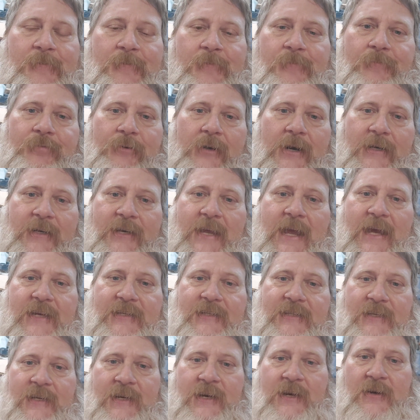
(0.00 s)

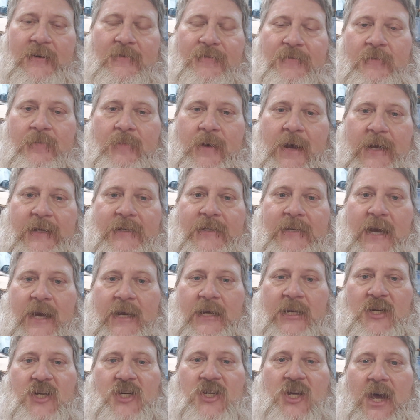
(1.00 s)
broadcasting here from my
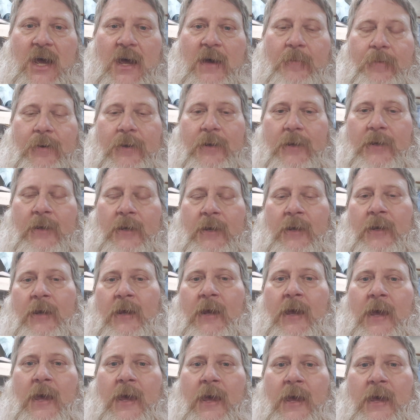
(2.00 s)
tiny shop
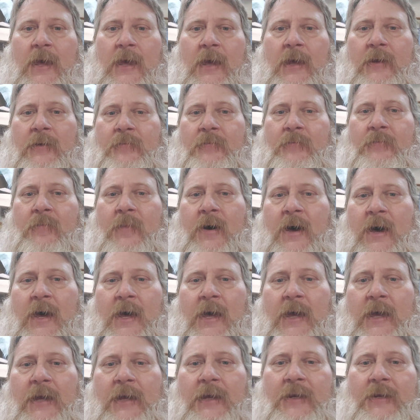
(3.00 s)
and
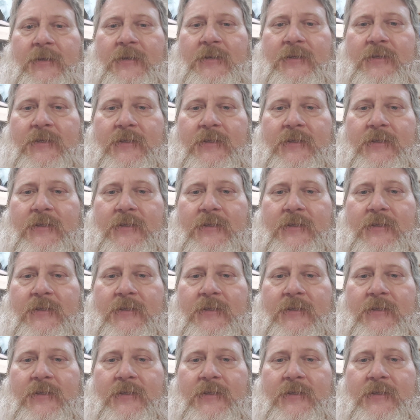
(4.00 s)
my